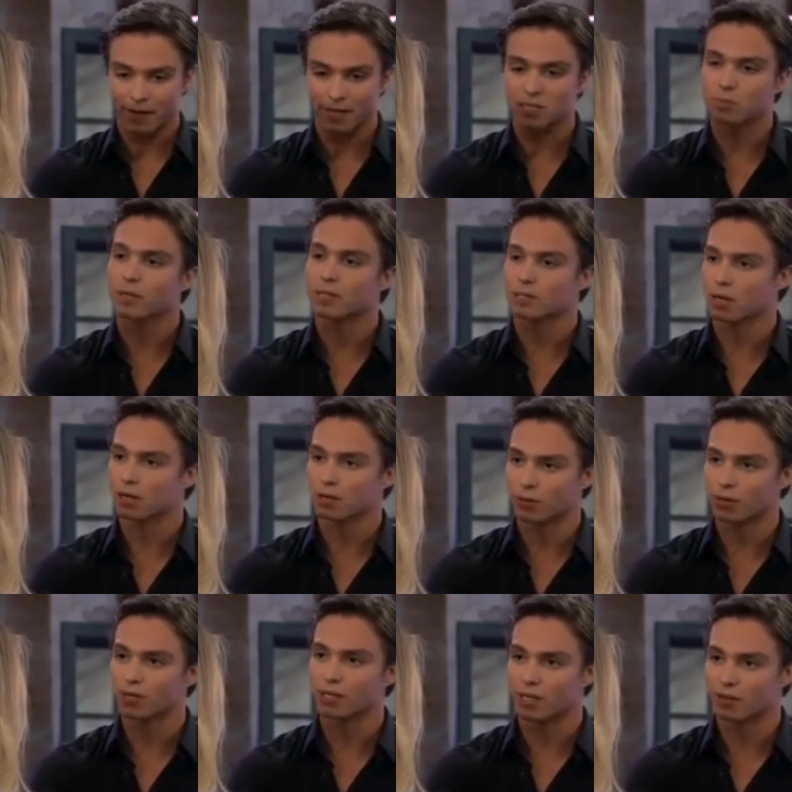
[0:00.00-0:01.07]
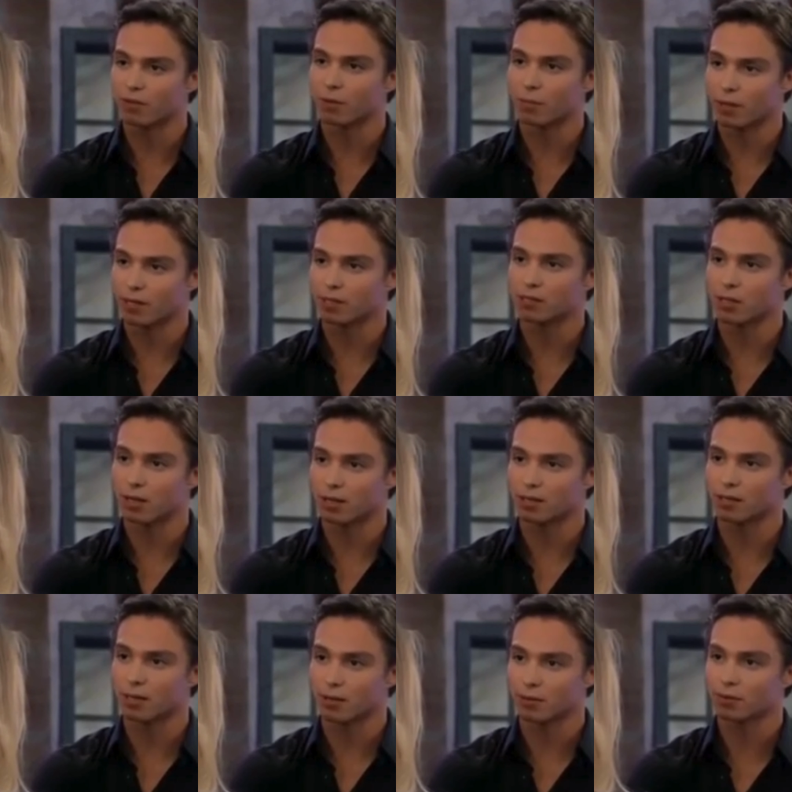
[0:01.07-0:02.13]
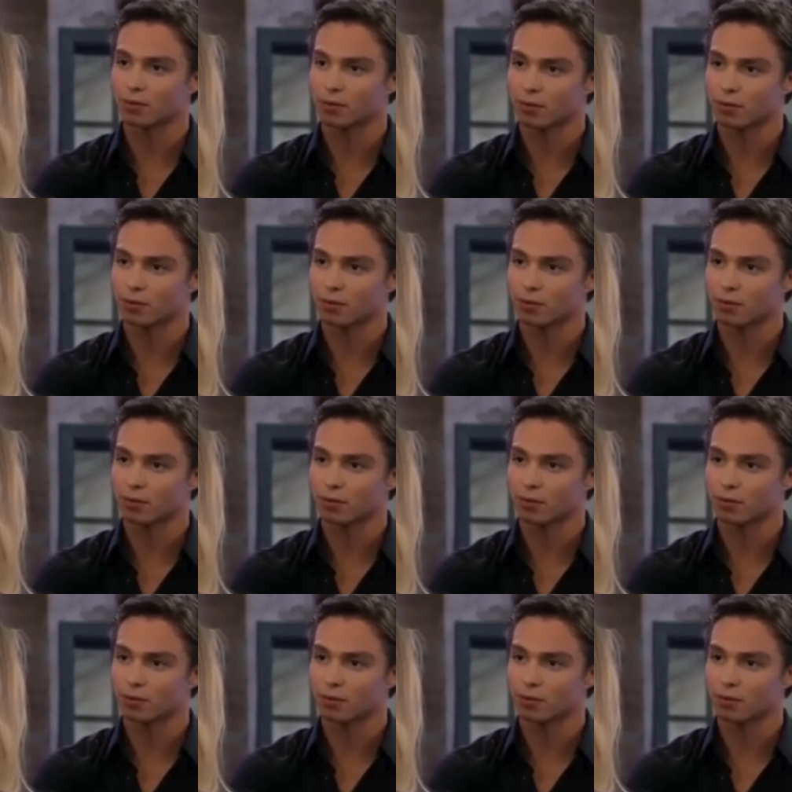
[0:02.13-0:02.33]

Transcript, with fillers: Esme is not going to give up Ace lying down.